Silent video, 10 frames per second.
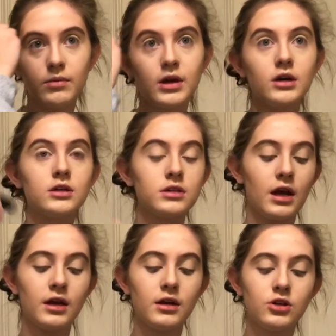because
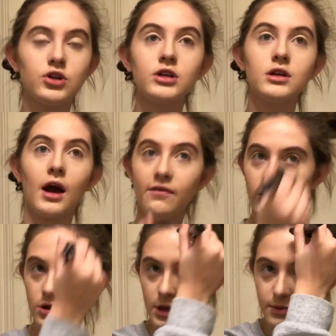I've
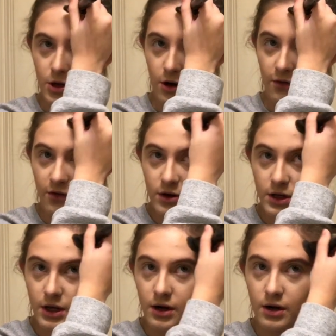looked up to her for
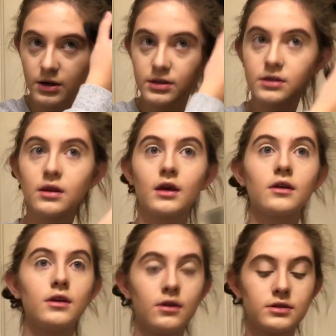years, like
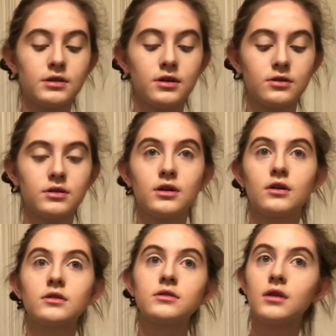years and years and
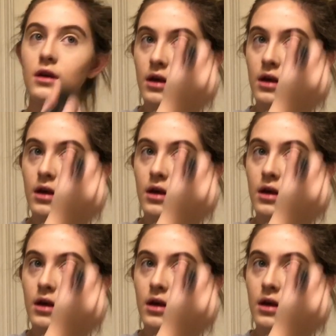years,